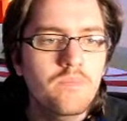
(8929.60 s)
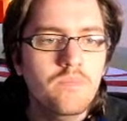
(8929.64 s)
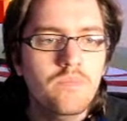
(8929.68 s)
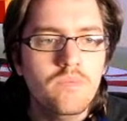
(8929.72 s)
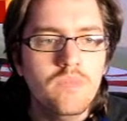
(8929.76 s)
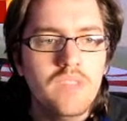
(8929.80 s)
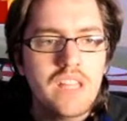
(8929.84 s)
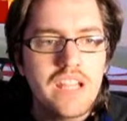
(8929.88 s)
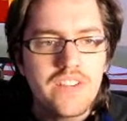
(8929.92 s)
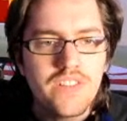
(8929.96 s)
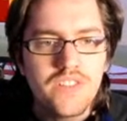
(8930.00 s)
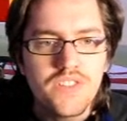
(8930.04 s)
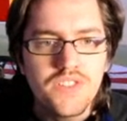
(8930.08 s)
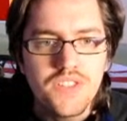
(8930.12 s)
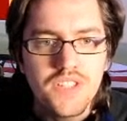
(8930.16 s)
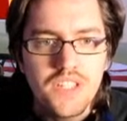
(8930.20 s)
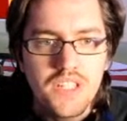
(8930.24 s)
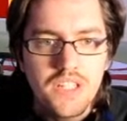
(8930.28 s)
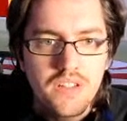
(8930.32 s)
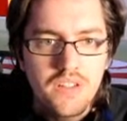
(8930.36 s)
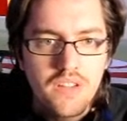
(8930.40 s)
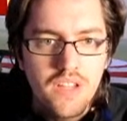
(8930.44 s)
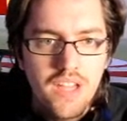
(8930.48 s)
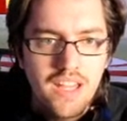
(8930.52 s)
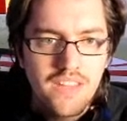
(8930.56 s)
I see,
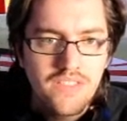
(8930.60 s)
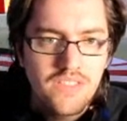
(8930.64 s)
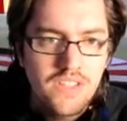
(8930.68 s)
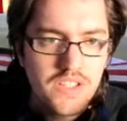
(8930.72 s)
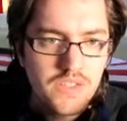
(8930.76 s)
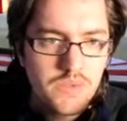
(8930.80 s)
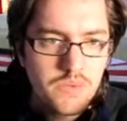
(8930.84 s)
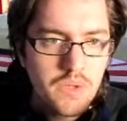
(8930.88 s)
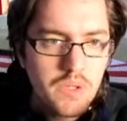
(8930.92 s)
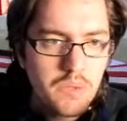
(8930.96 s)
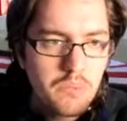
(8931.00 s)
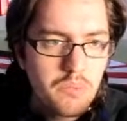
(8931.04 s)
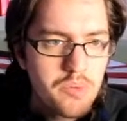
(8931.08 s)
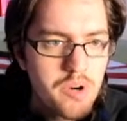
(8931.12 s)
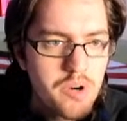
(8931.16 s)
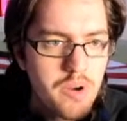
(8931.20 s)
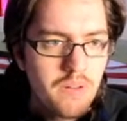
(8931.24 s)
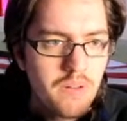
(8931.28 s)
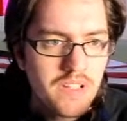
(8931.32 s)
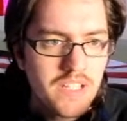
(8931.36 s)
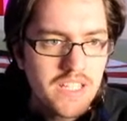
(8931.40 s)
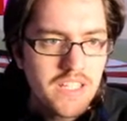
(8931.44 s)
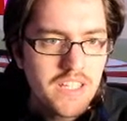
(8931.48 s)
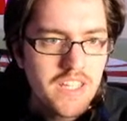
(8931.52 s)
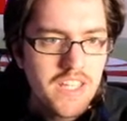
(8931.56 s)
and this will
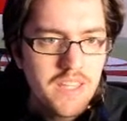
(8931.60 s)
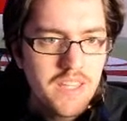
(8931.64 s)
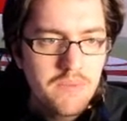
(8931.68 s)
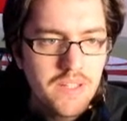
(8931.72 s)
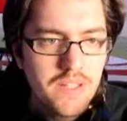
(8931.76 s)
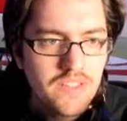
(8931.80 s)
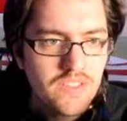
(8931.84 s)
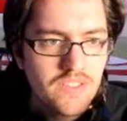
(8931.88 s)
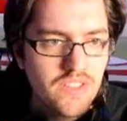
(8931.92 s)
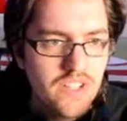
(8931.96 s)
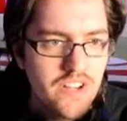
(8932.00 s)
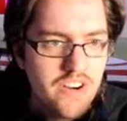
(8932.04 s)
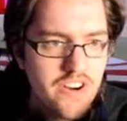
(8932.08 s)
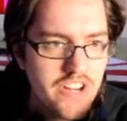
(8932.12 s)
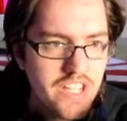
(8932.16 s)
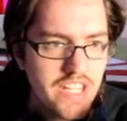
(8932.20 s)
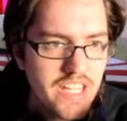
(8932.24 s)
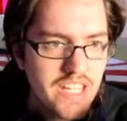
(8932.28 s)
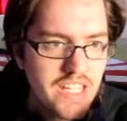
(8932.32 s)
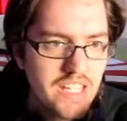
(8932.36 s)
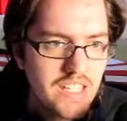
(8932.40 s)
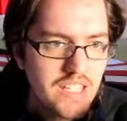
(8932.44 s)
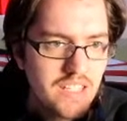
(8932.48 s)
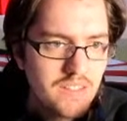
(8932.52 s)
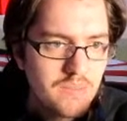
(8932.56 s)
probably event
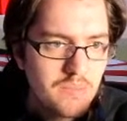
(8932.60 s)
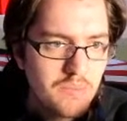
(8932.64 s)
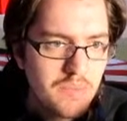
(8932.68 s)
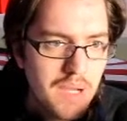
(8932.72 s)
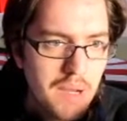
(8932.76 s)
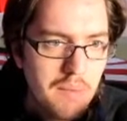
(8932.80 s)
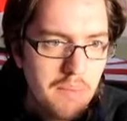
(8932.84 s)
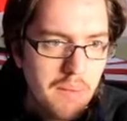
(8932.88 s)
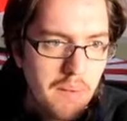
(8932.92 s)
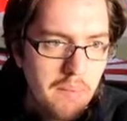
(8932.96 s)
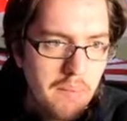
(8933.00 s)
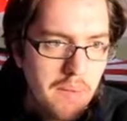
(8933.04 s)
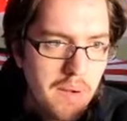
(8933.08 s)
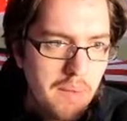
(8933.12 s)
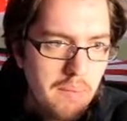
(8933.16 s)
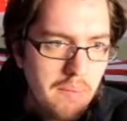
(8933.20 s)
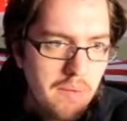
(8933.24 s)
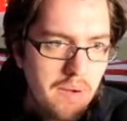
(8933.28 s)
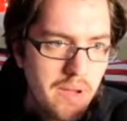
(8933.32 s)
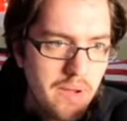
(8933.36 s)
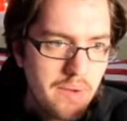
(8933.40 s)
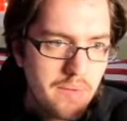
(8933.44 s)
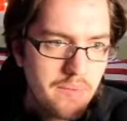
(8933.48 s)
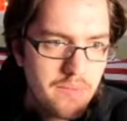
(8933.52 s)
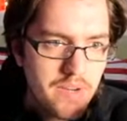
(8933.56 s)
target blah blah blah
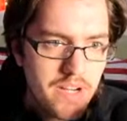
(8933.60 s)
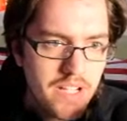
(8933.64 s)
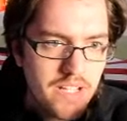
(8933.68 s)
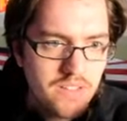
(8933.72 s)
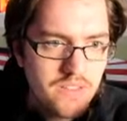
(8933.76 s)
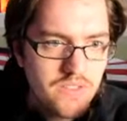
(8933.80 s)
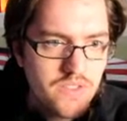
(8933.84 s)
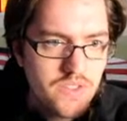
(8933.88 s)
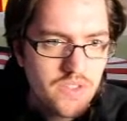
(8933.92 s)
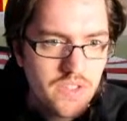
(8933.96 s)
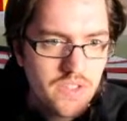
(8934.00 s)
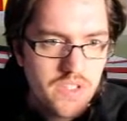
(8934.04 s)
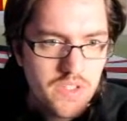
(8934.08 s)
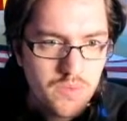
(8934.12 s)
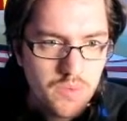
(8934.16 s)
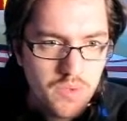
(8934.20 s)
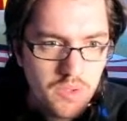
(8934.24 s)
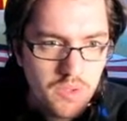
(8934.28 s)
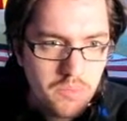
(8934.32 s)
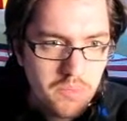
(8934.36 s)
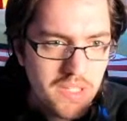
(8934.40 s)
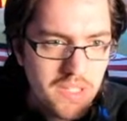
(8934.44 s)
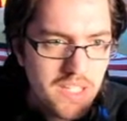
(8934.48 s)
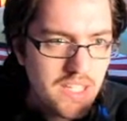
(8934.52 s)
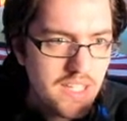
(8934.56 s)
blah, right? So this will
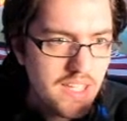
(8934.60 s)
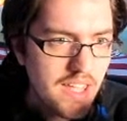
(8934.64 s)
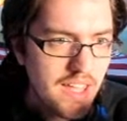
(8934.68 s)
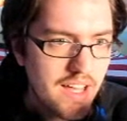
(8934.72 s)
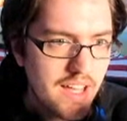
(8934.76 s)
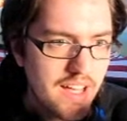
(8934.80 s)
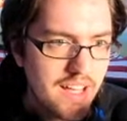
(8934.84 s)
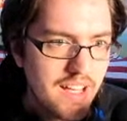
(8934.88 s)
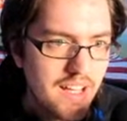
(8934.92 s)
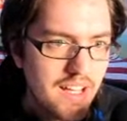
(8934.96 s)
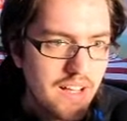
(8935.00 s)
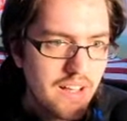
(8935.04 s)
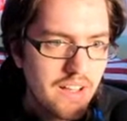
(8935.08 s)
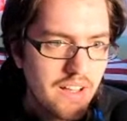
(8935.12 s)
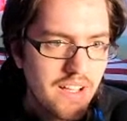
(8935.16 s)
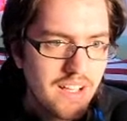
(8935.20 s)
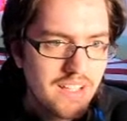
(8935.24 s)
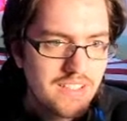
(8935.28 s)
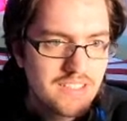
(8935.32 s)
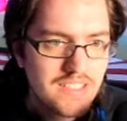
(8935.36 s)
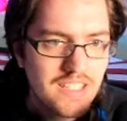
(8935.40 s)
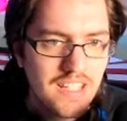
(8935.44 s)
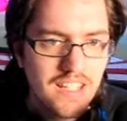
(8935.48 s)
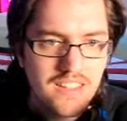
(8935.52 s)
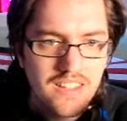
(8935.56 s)
be a
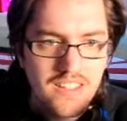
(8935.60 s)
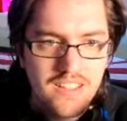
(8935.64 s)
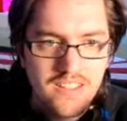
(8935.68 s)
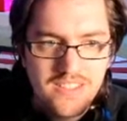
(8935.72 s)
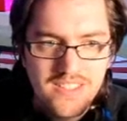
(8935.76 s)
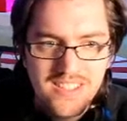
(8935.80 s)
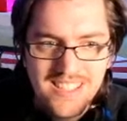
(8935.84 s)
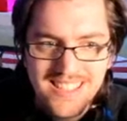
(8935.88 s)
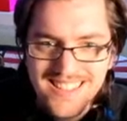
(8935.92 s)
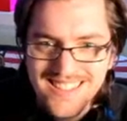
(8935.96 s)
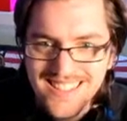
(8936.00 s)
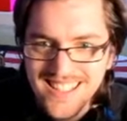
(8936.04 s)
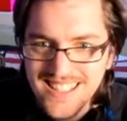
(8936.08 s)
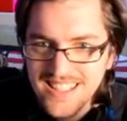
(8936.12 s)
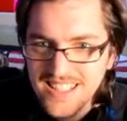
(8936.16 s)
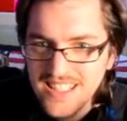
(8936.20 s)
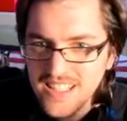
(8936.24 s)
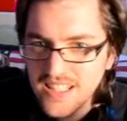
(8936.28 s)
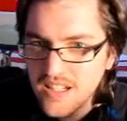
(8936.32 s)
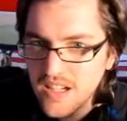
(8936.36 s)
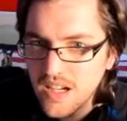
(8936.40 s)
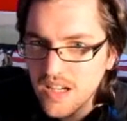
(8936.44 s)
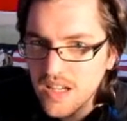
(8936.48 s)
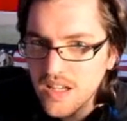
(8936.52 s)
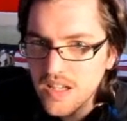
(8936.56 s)
synthetic
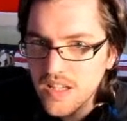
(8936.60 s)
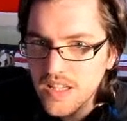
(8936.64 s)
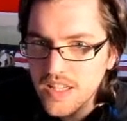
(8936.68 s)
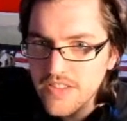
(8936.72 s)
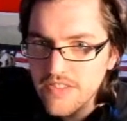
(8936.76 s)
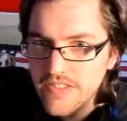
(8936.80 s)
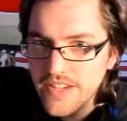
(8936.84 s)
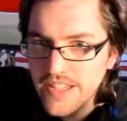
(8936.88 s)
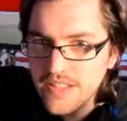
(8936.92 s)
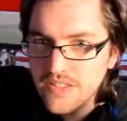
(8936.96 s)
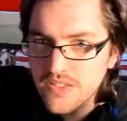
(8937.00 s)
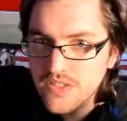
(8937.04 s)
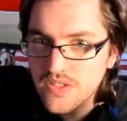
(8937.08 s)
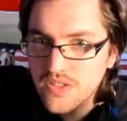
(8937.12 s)
event.